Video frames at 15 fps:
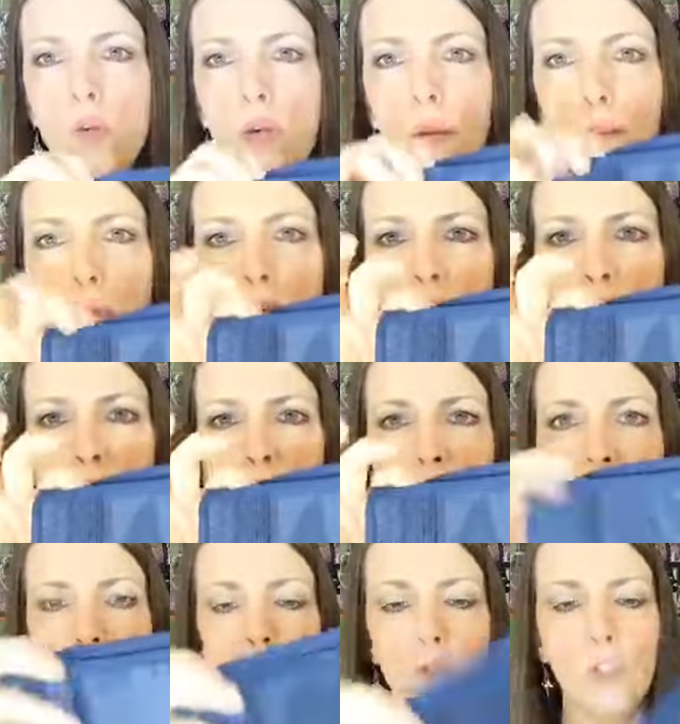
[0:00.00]
you can purchase
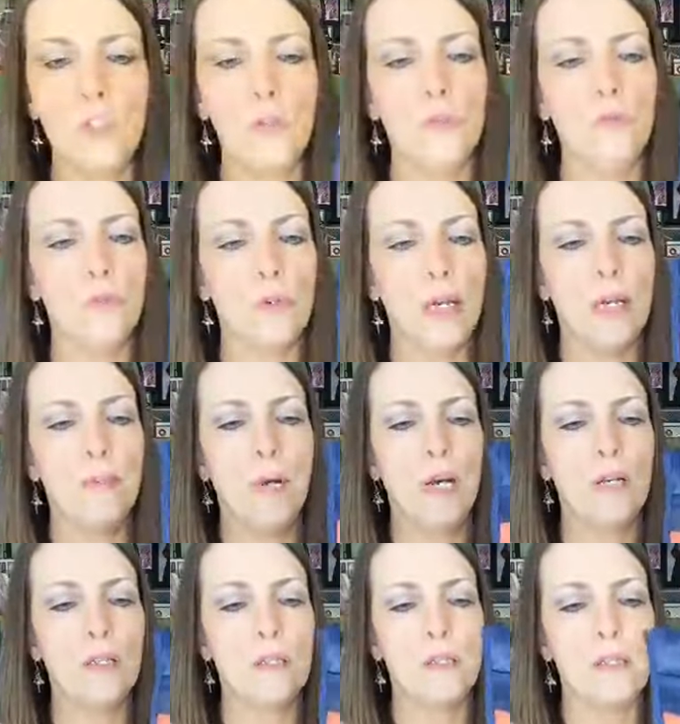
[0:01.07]
now too,
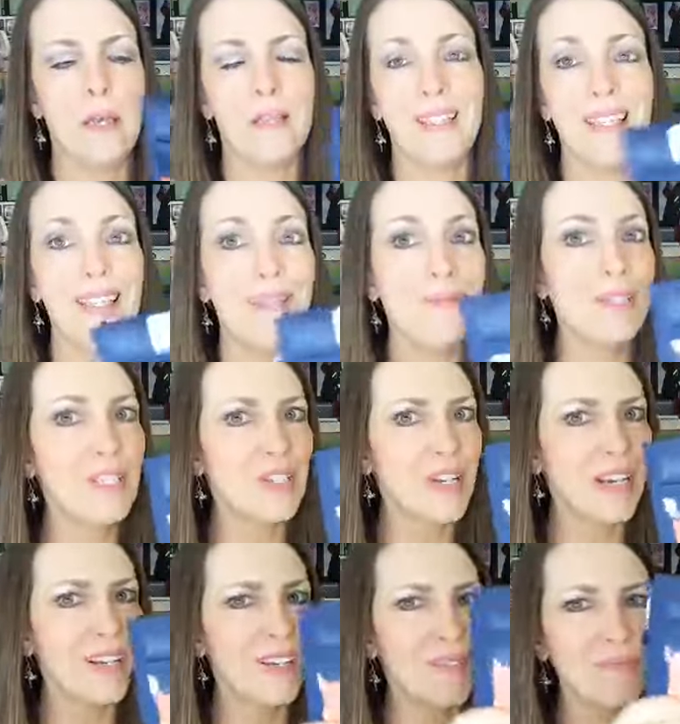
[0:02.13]
$3 as a
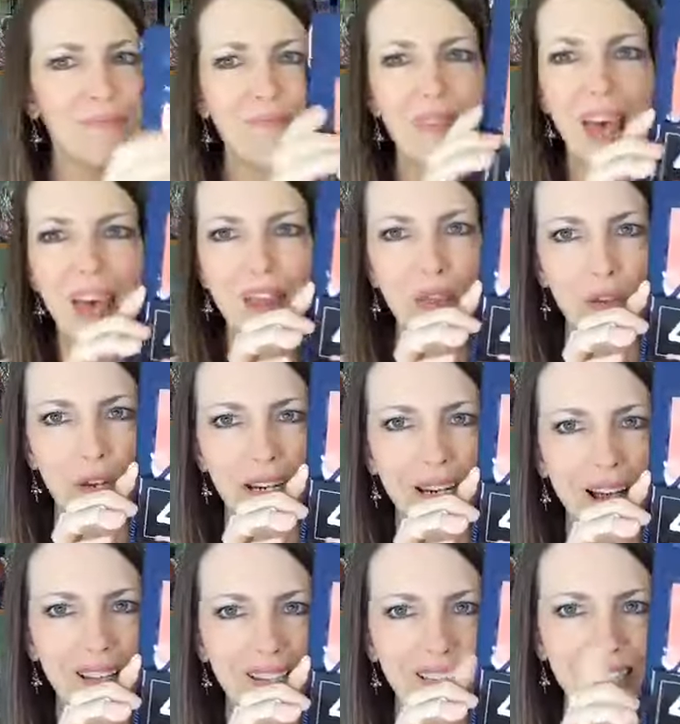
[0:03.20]
demonstrator,
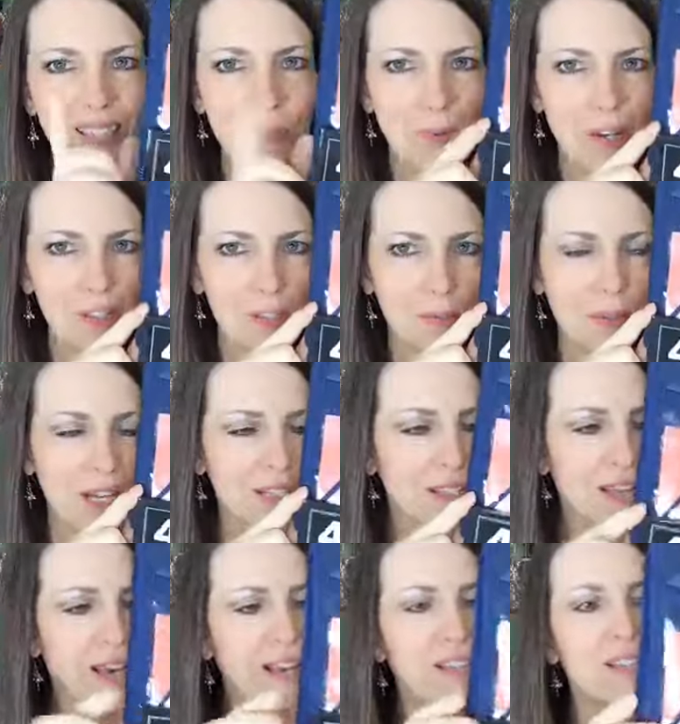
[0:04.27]
$3 while supplies
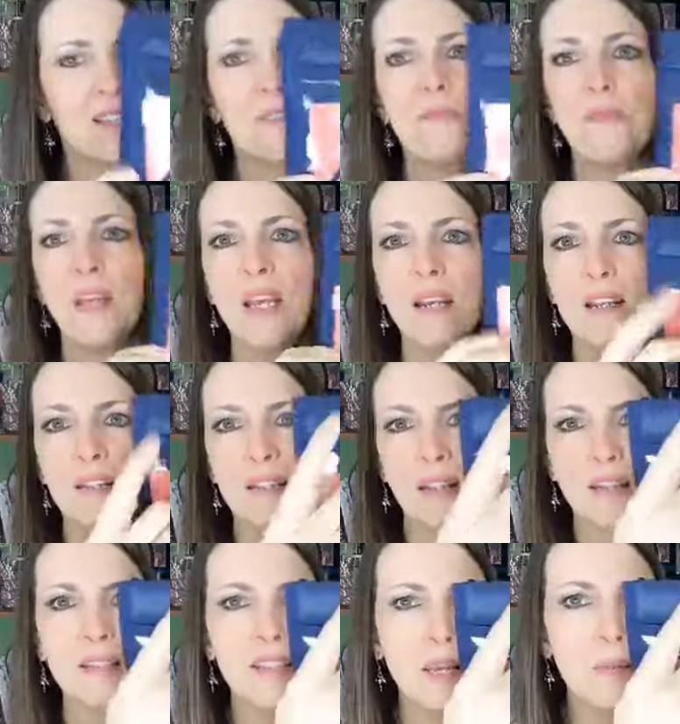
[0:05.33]
last.
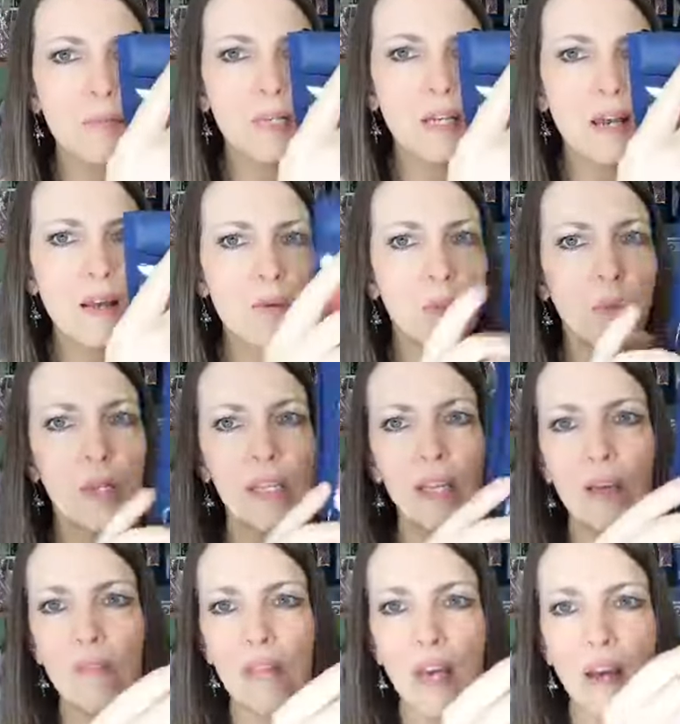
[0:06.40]
Says Stampin' Up. We
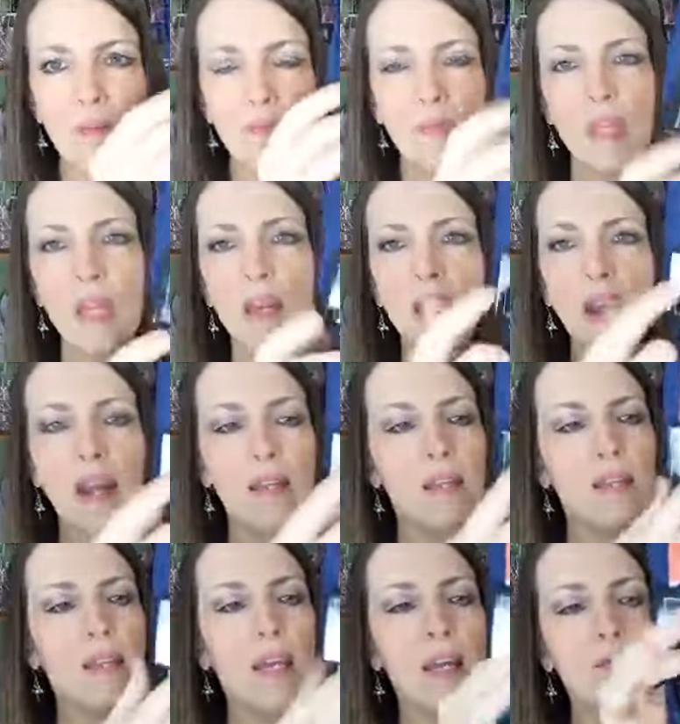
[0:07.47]
love that. And
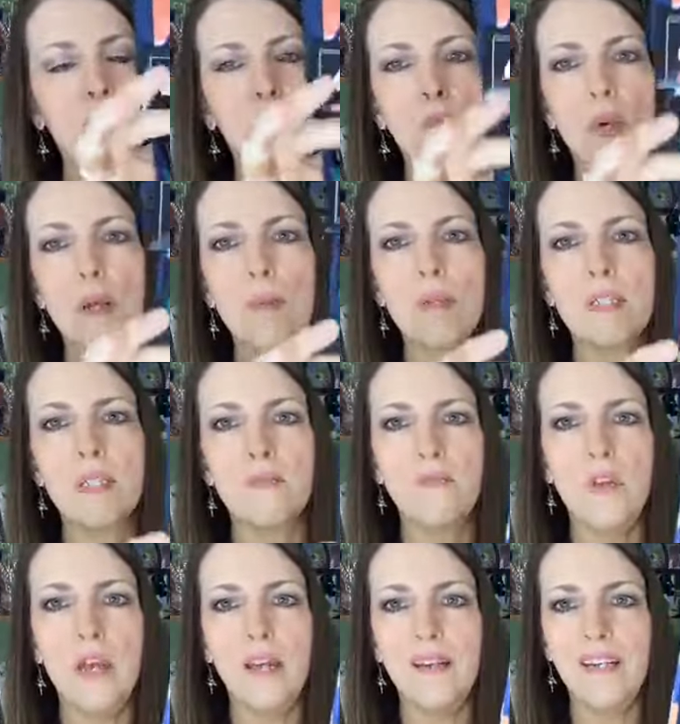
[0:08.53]
then they gave you ribbons if
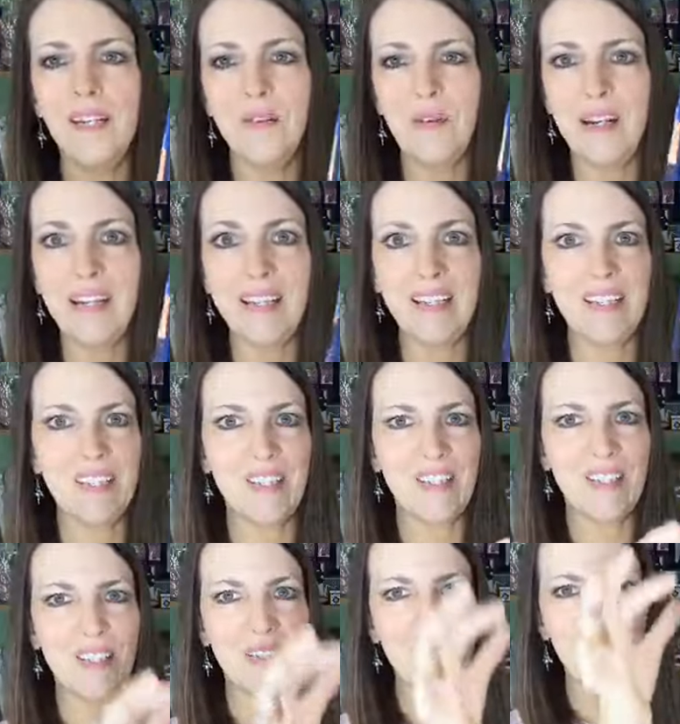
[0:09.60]
you had any
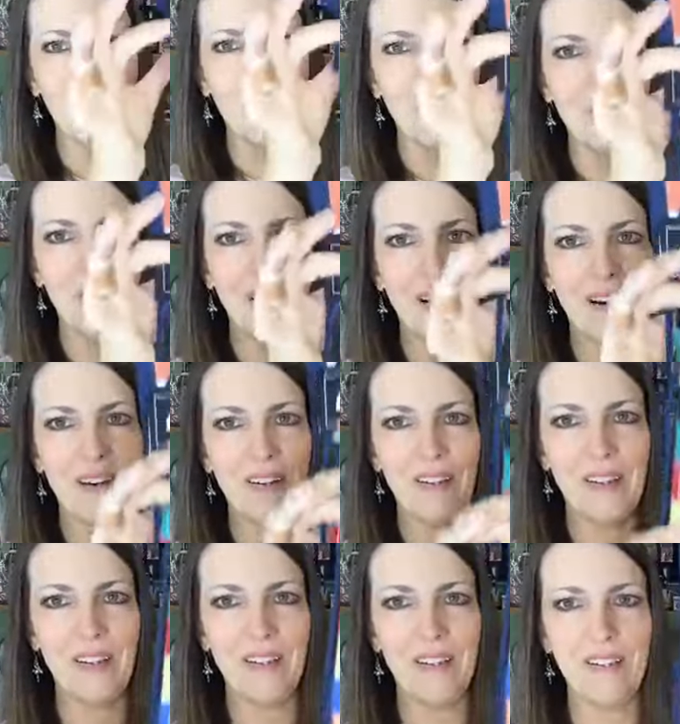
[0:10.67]
recognition. So
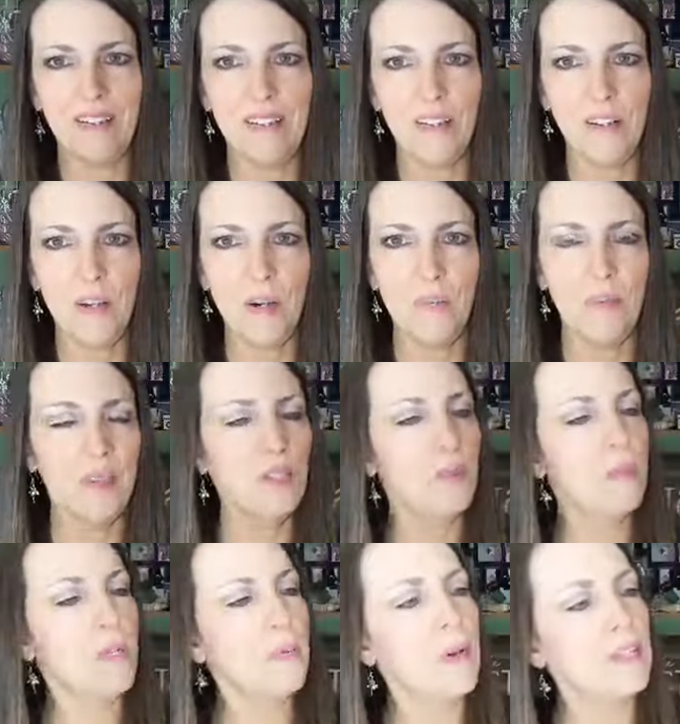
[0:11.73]
I'll tell y'all a little
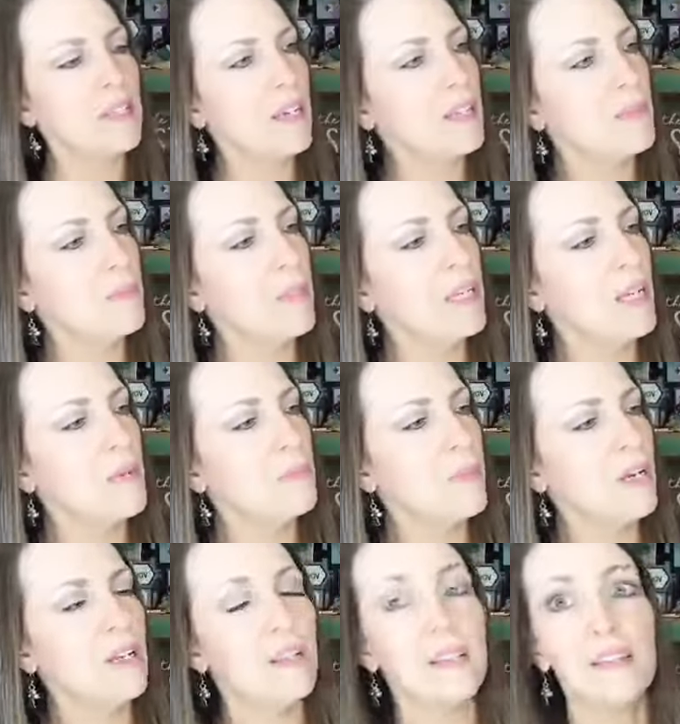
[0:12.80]
bit about that in a minute.
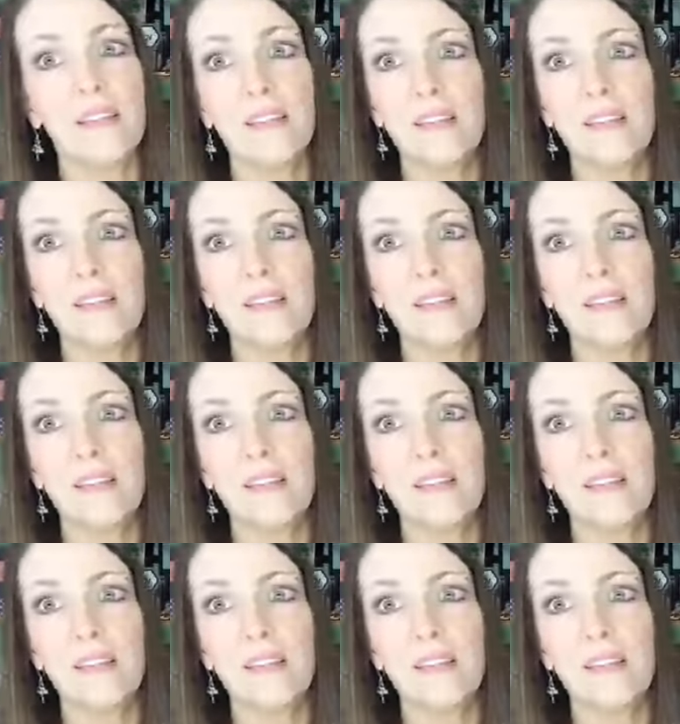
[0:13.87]
But